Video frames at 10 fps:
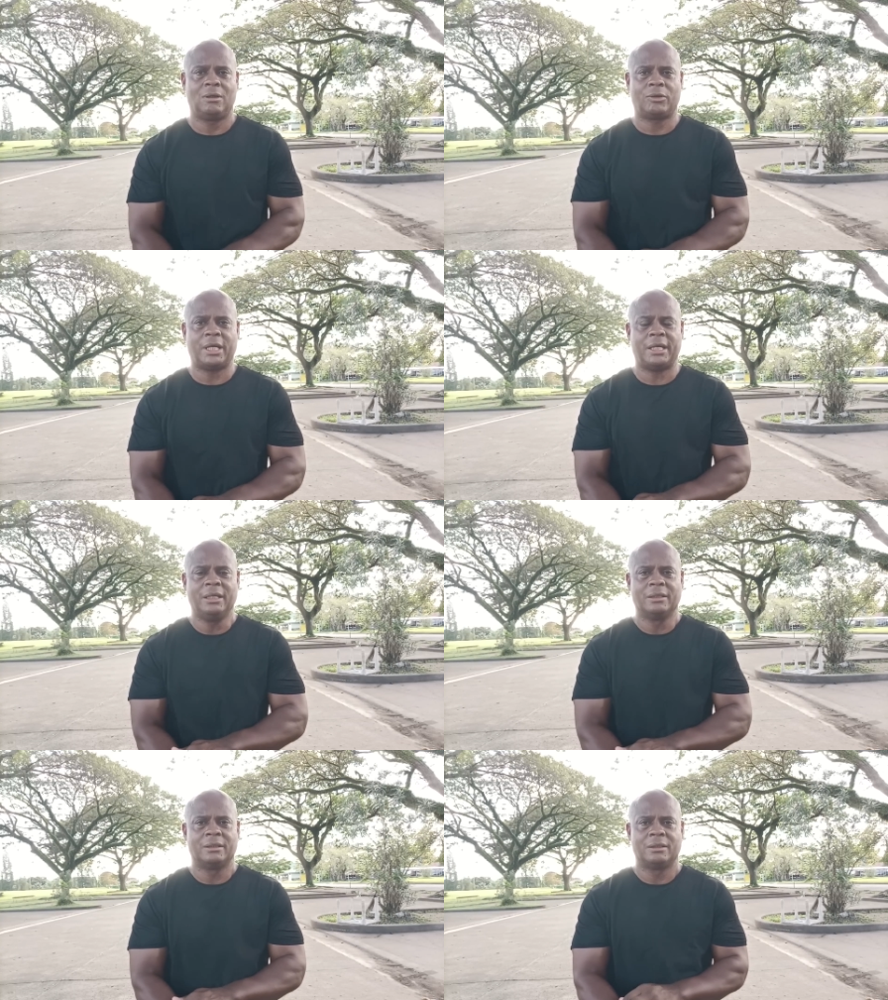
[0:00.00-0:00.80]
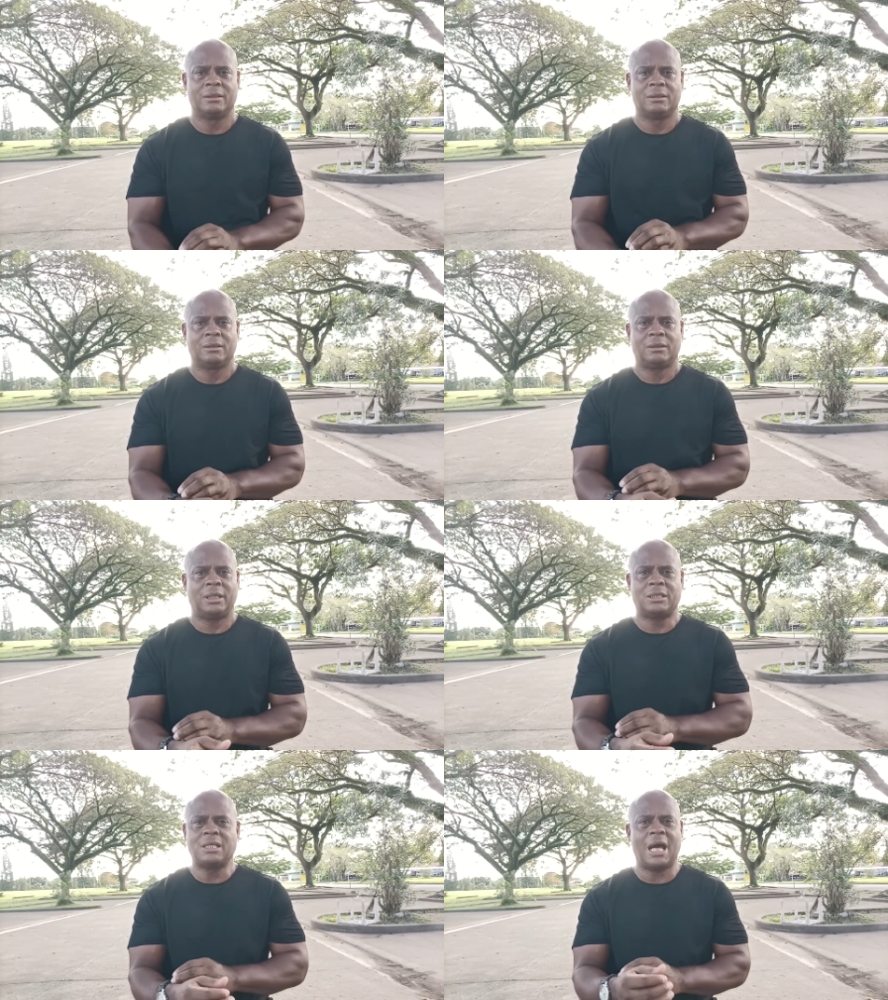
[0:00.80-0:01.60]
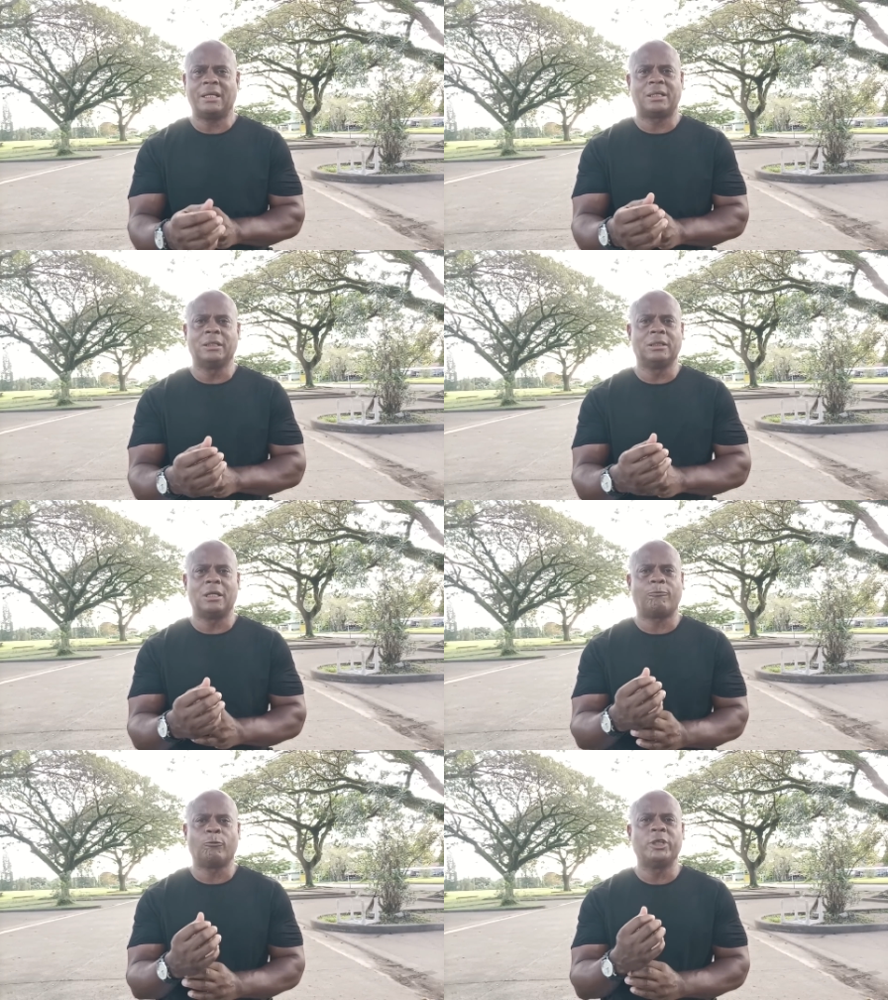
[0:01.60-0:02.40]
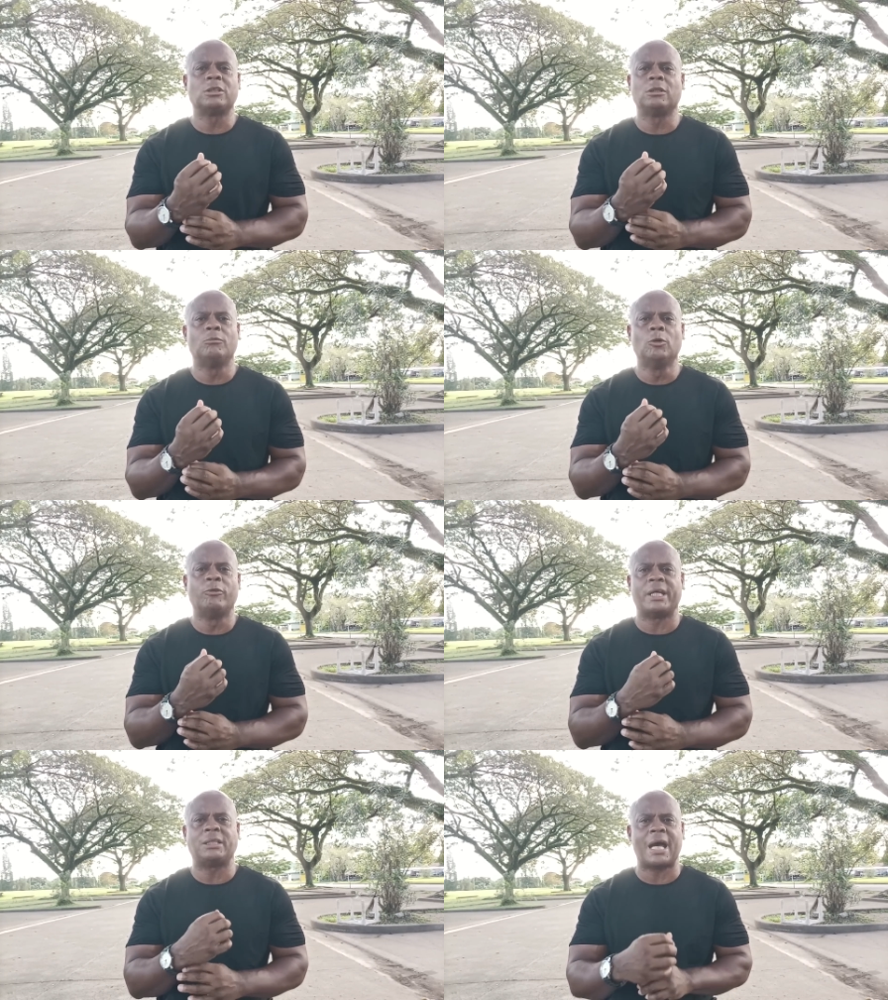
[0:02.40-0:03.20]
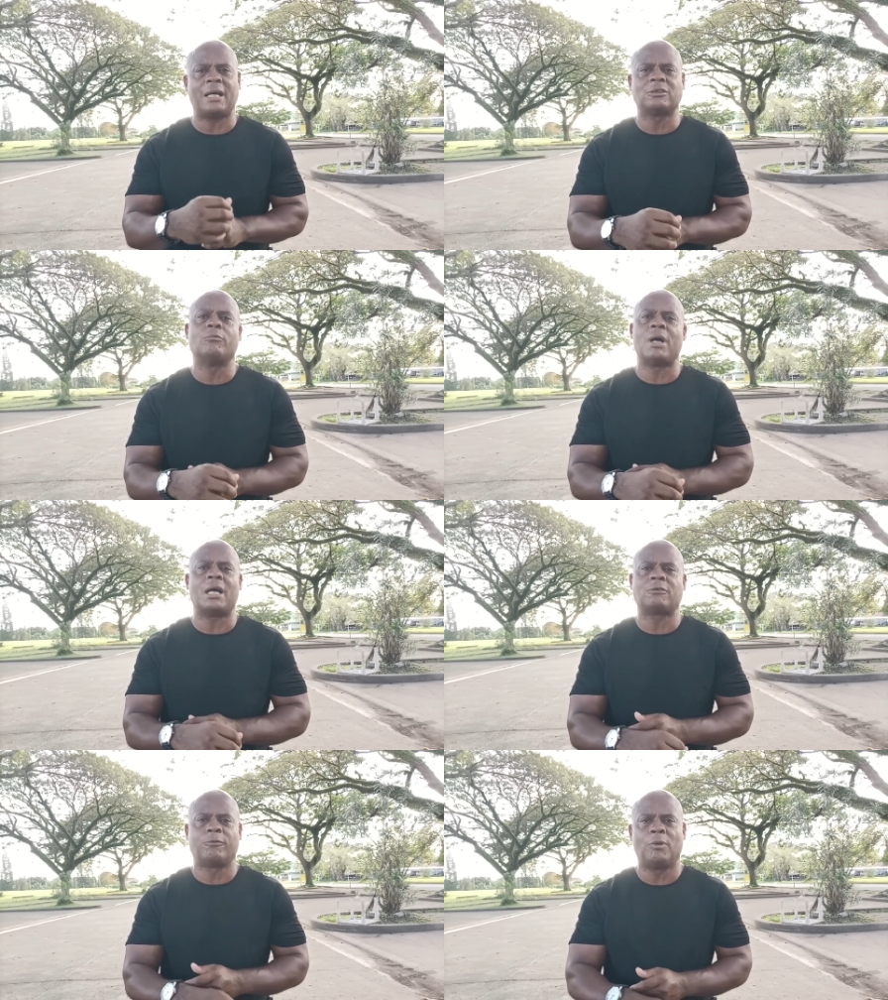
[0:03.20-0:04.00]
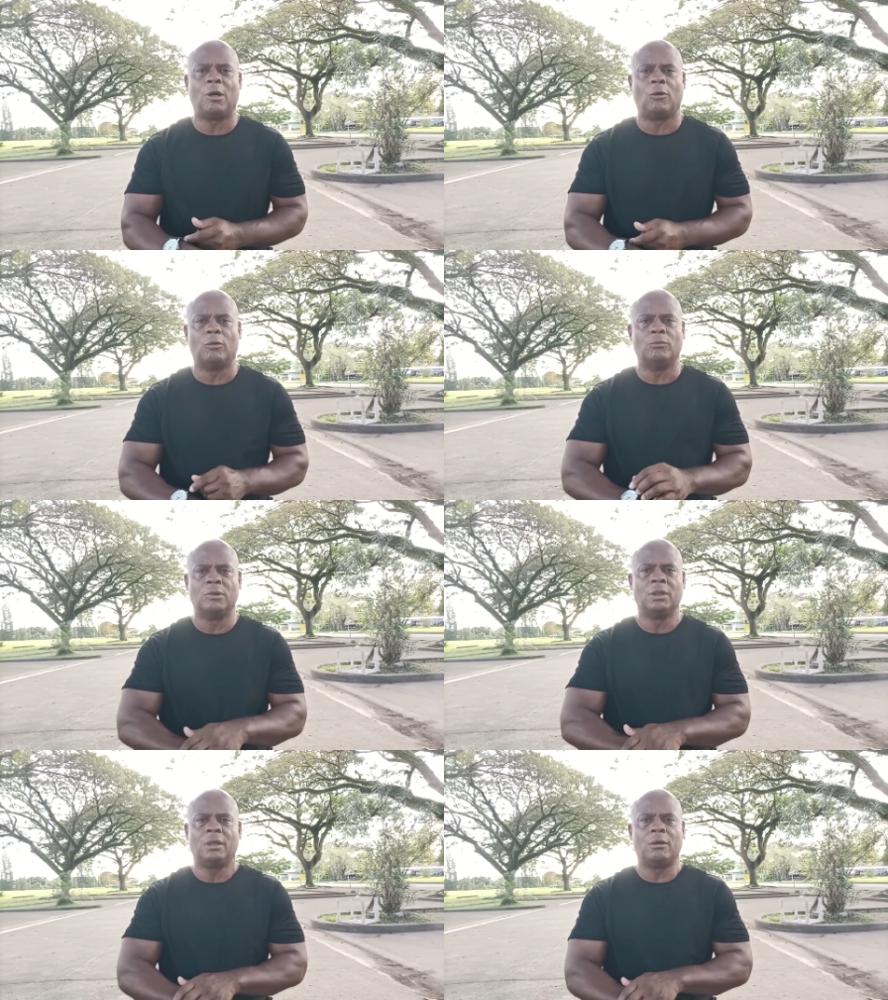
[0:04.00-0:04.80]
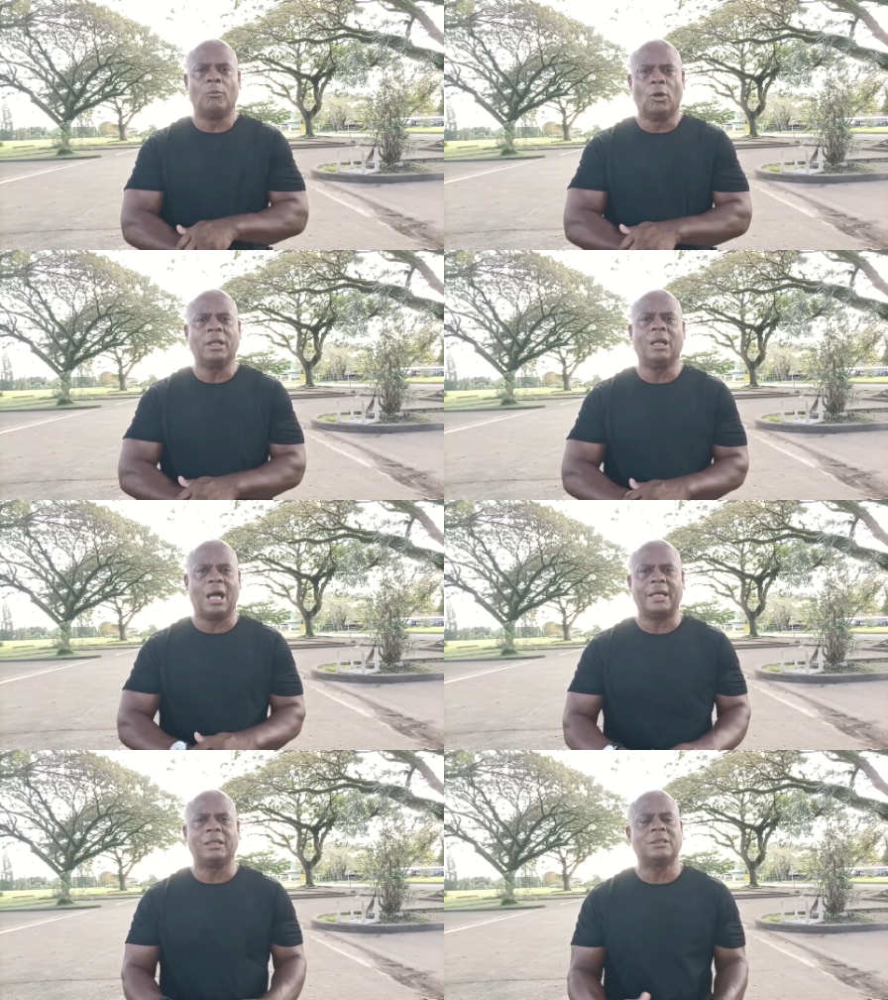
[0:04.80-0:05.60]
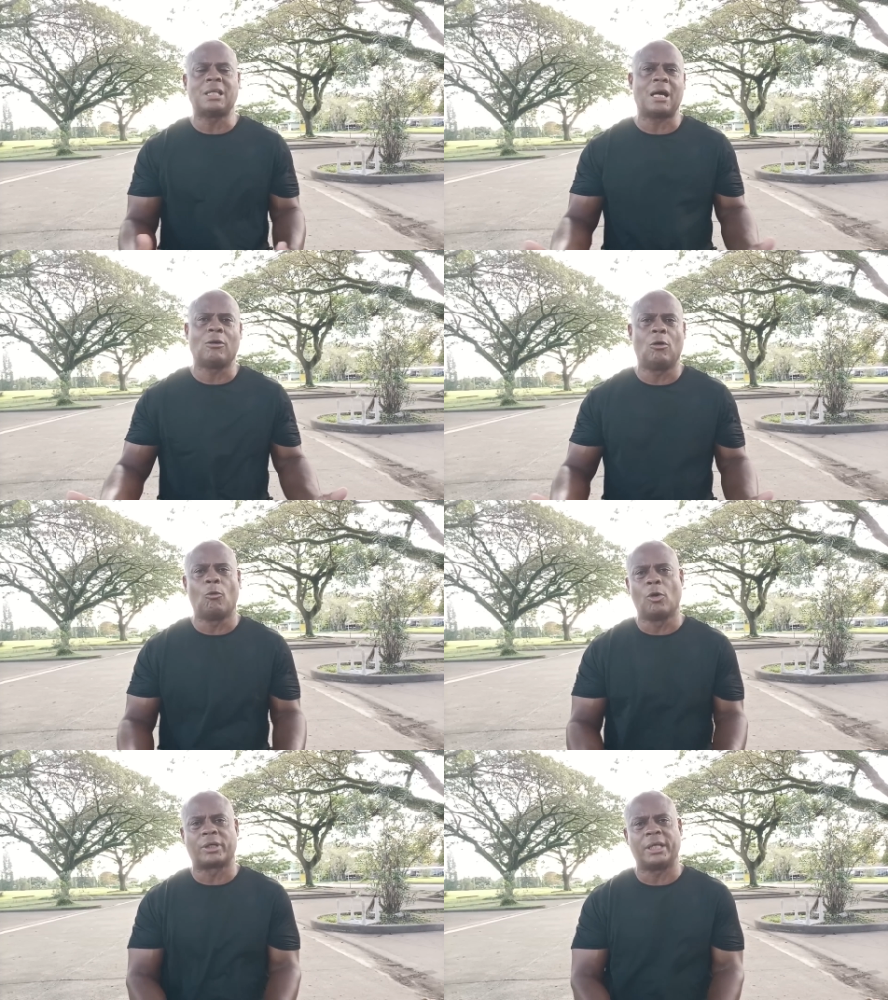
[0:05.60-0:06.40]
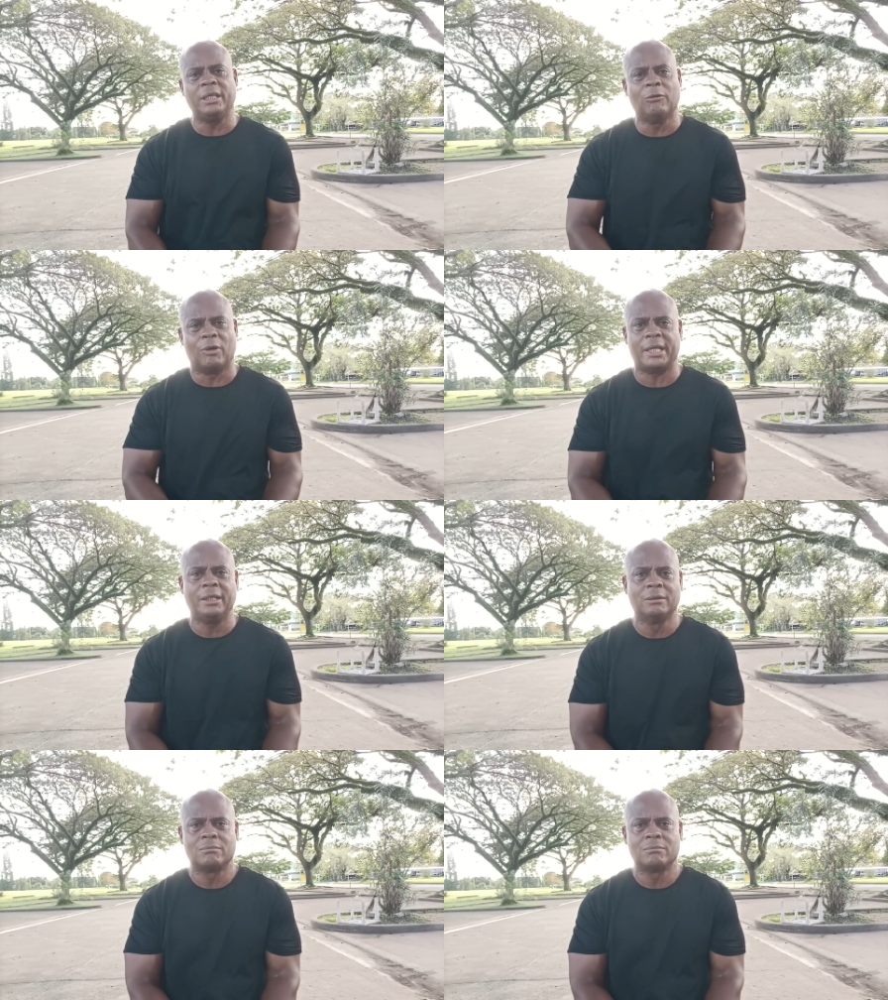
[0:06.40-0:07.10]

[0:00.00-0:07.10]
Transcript: Okay? It's not a good enough reason to move 8,000 miles from home. And more than likely, it's not going to work anyway.